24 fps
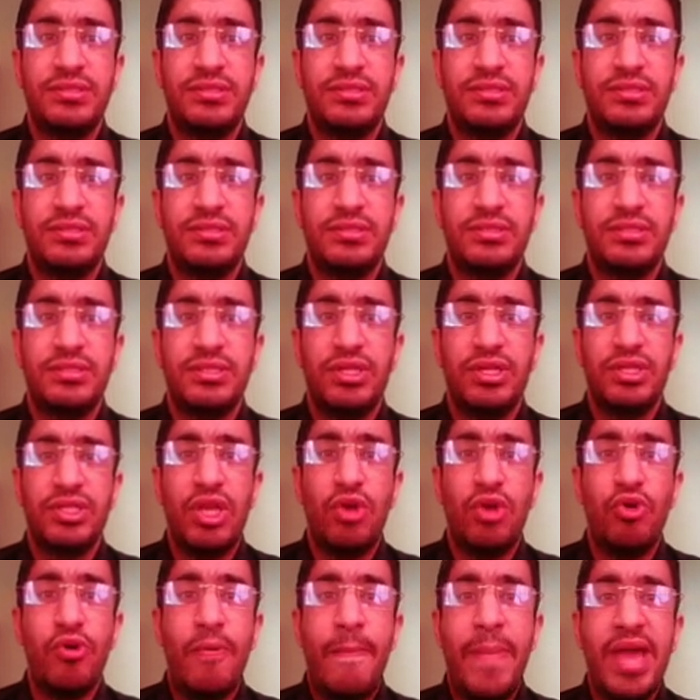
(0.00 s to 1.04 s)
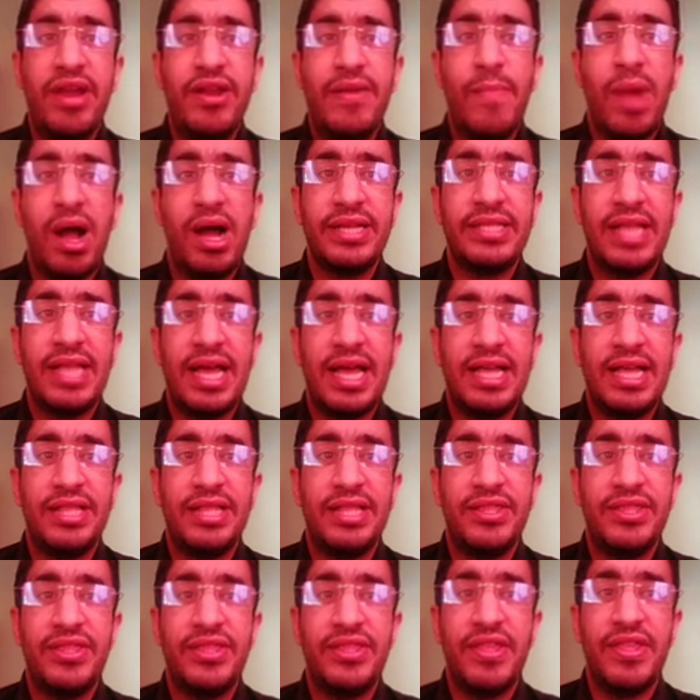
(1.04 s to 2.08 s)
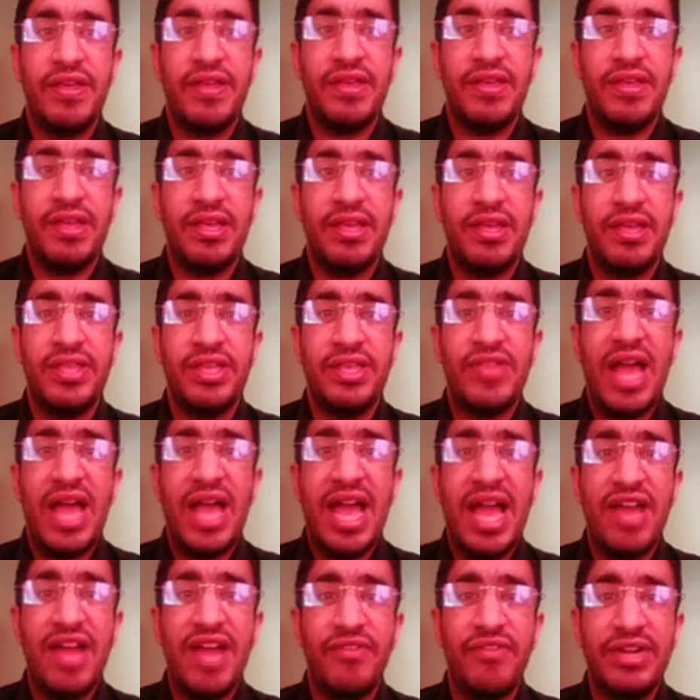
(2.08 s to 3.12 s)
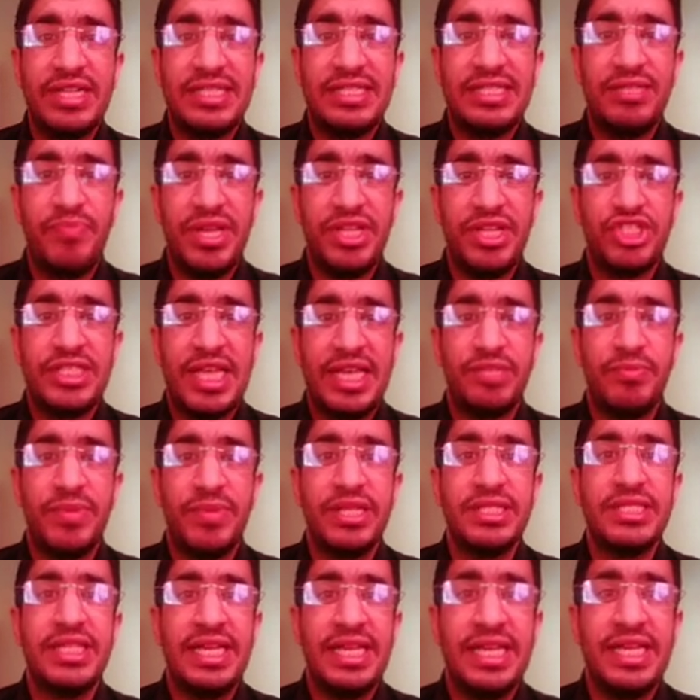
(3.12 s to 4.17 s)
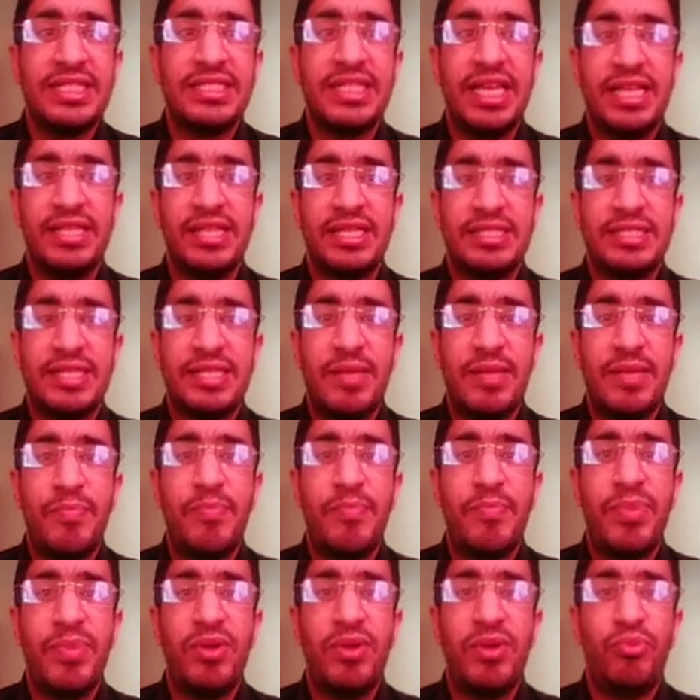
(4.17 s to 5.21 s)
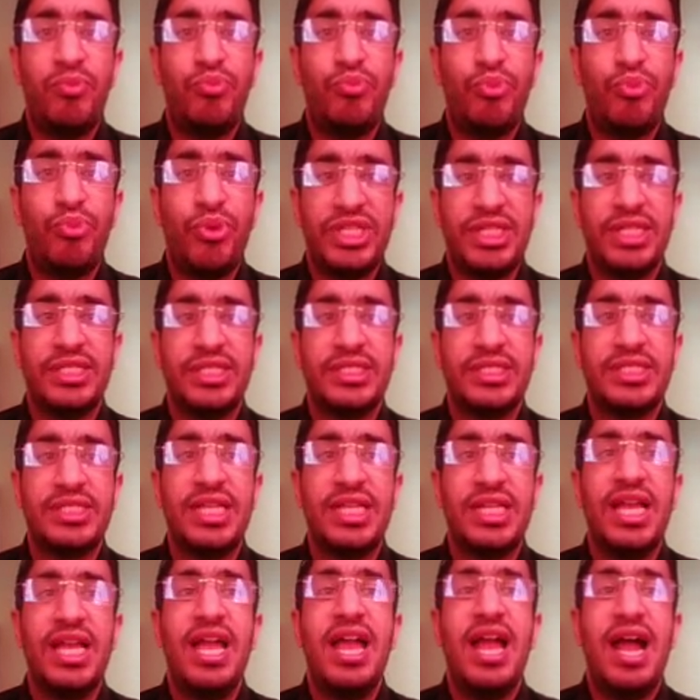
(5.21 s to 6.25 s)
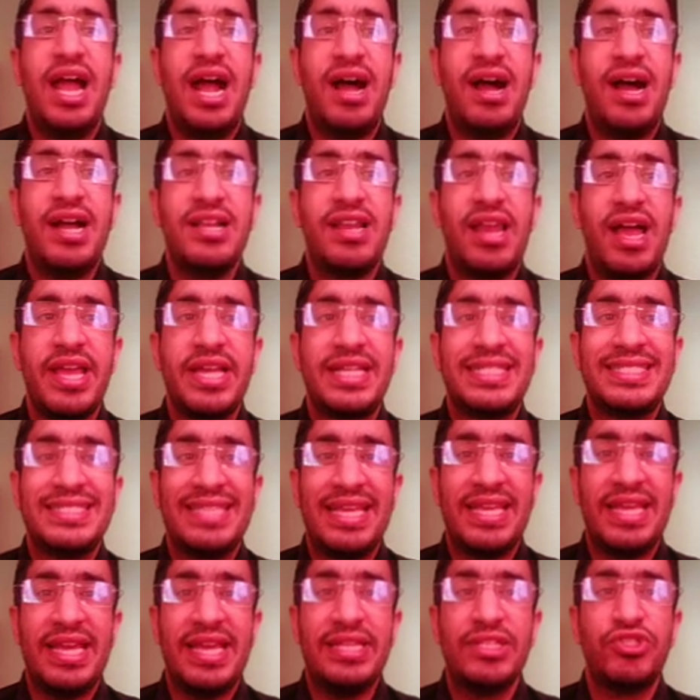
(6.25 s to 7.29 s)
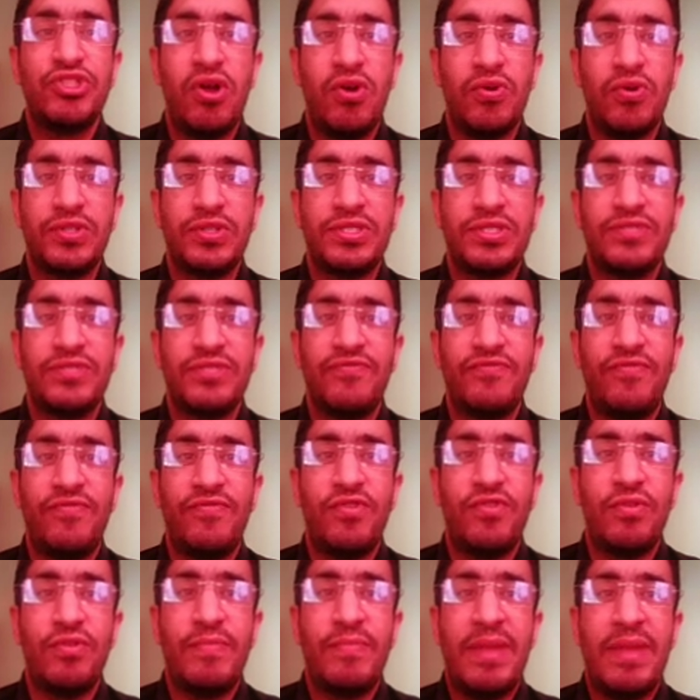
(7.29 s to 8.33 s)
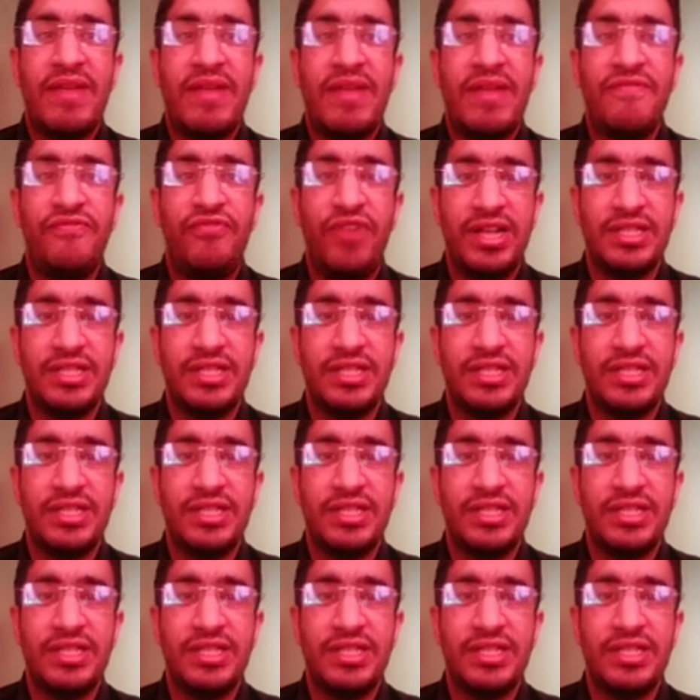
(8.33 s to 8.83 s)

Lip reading: So bear in mind that the direct speech statement is in the simple present. I like singing songs for my friends.